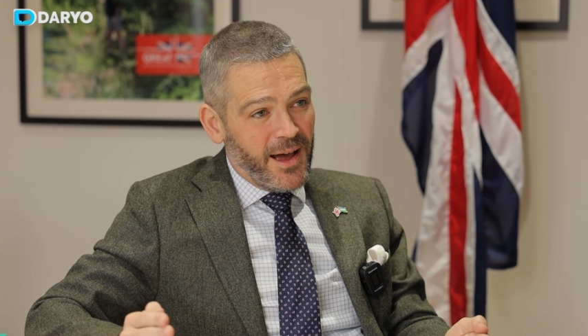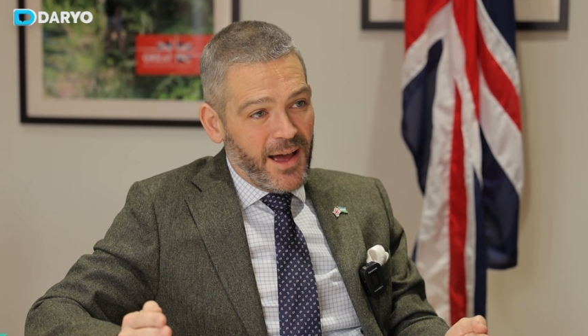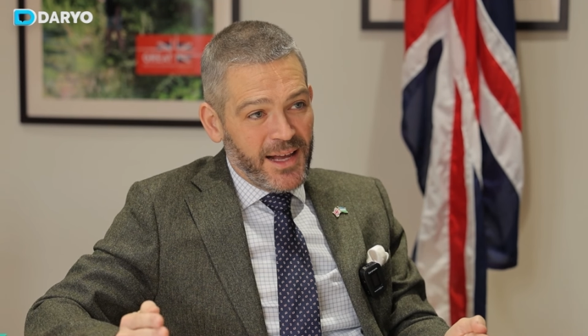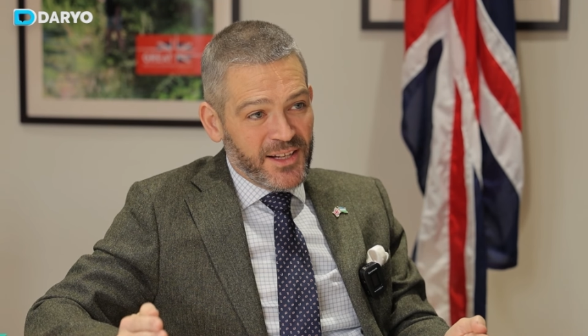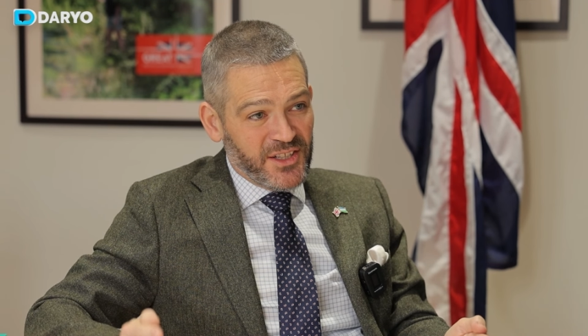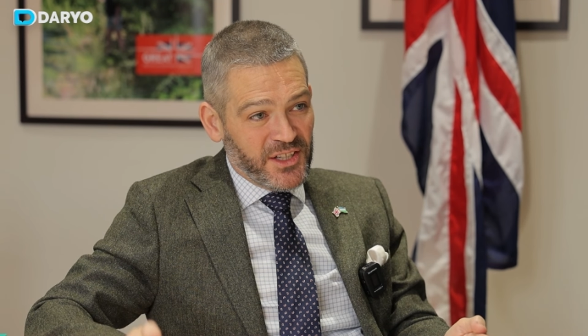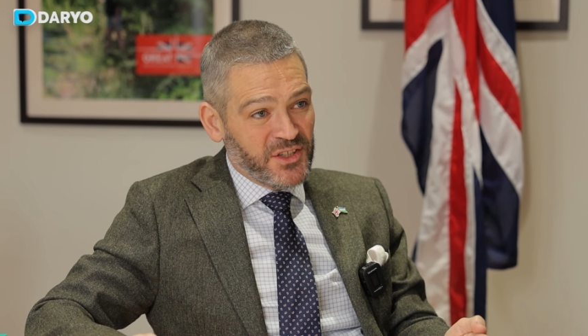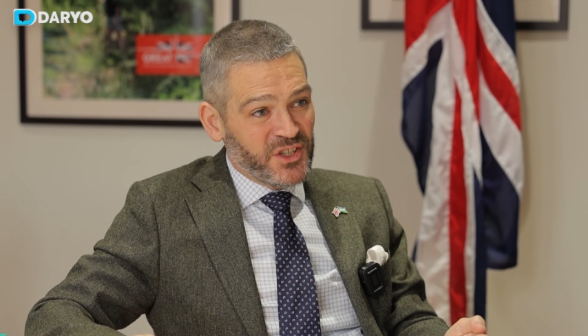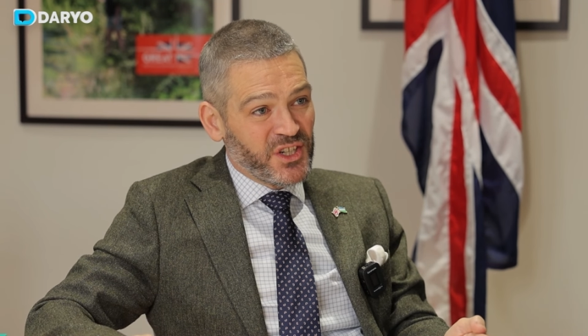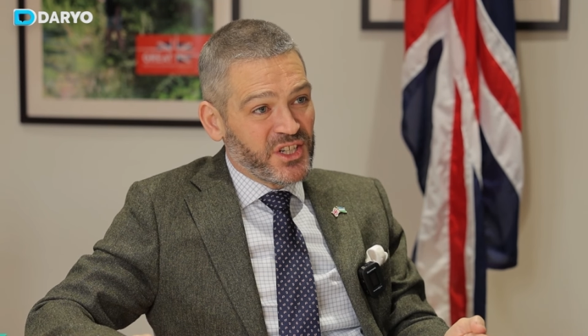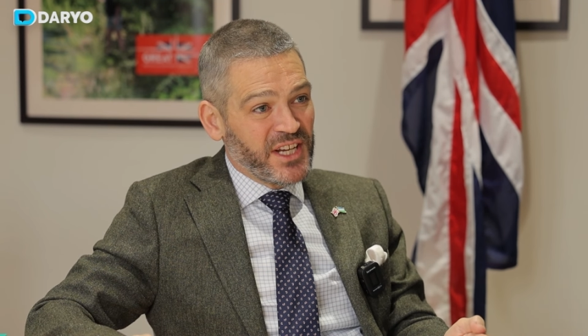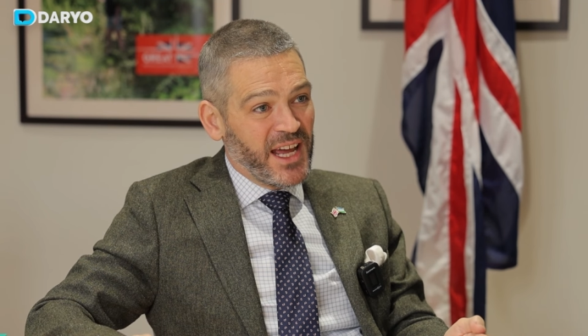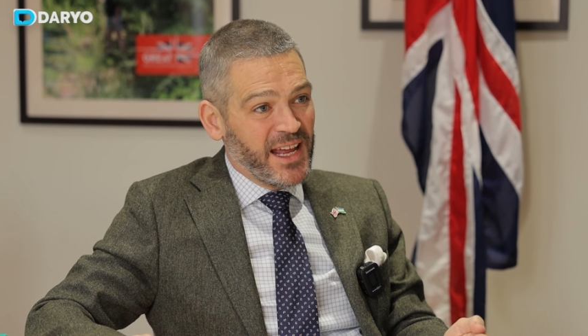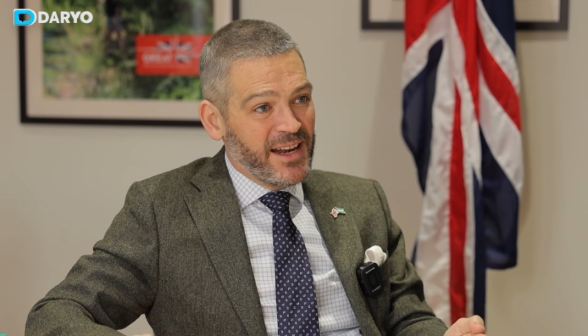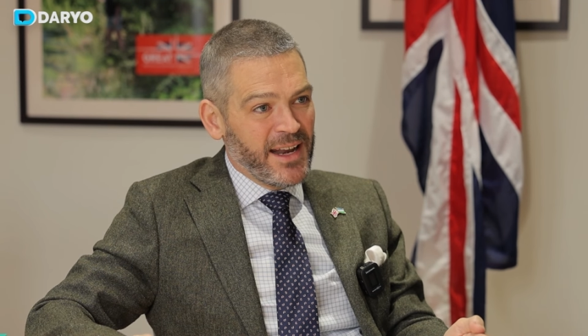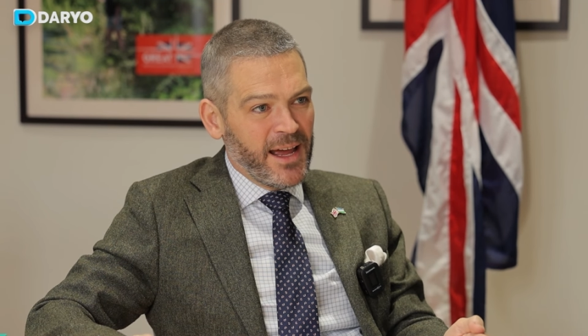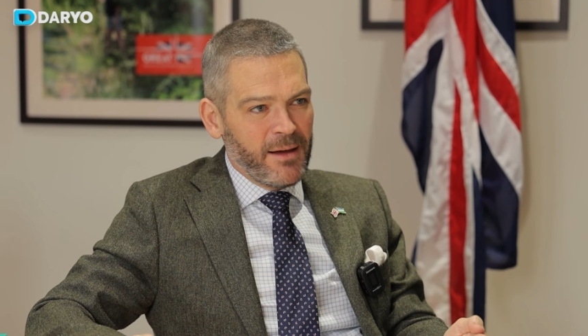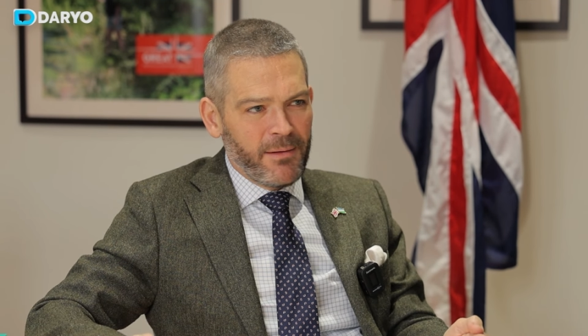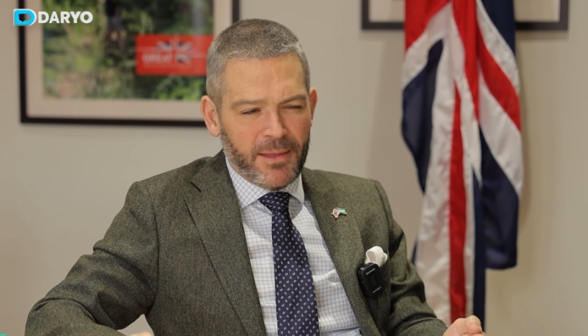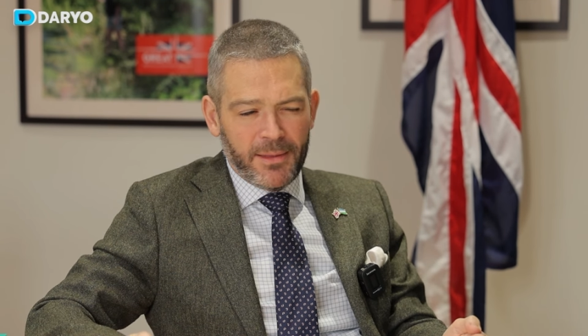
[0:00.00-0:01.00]
It's under 10
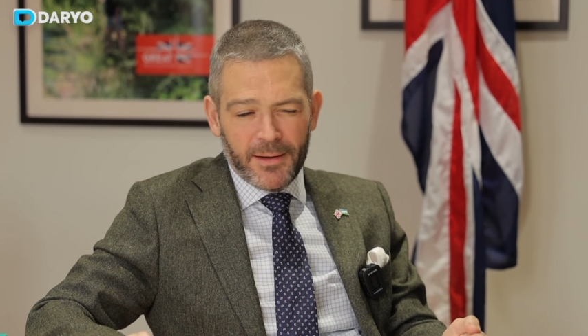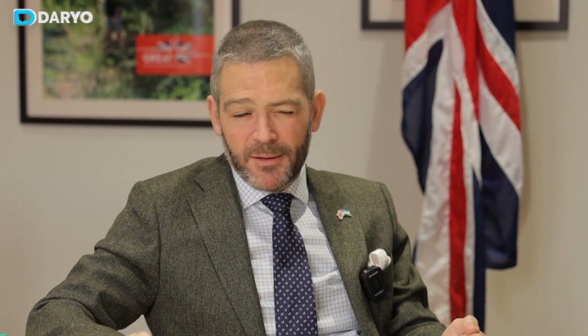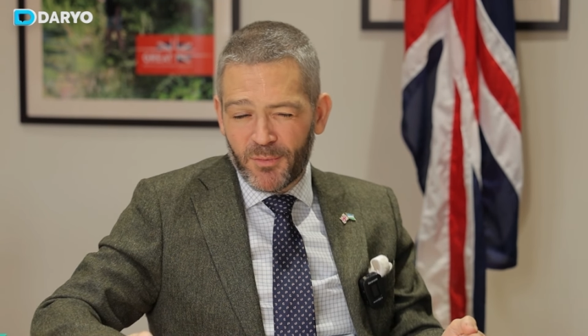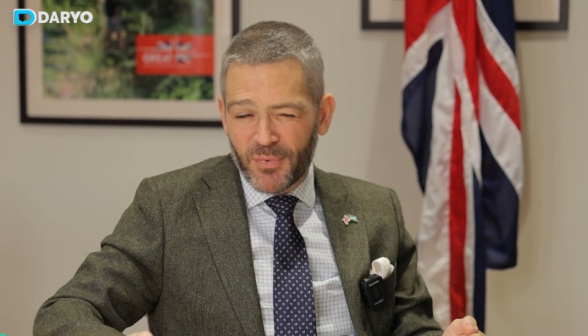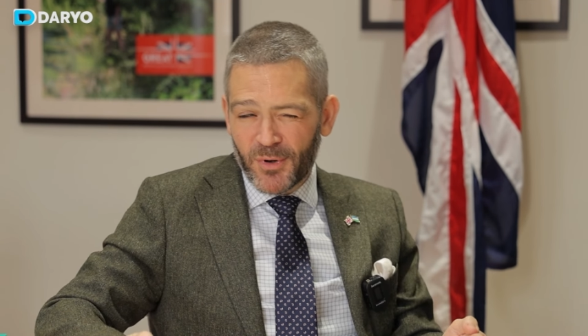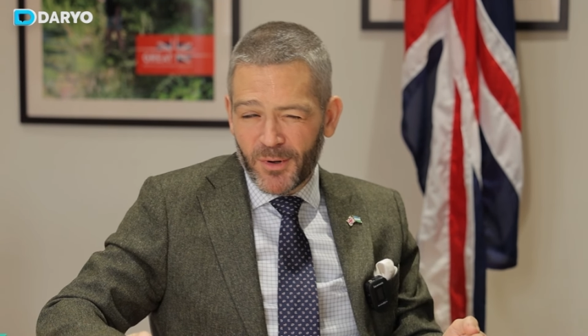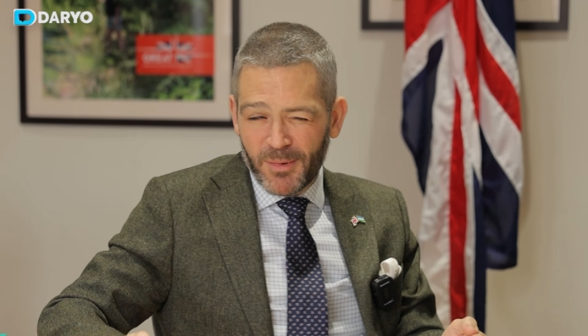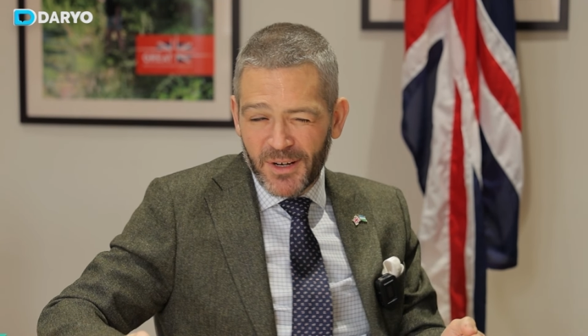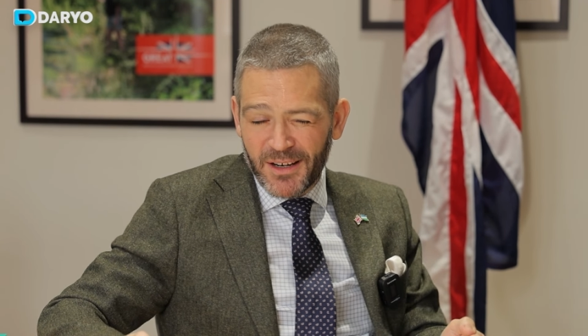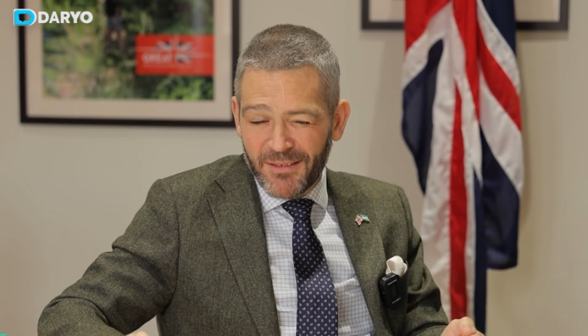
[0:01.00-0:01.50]
now, I think probably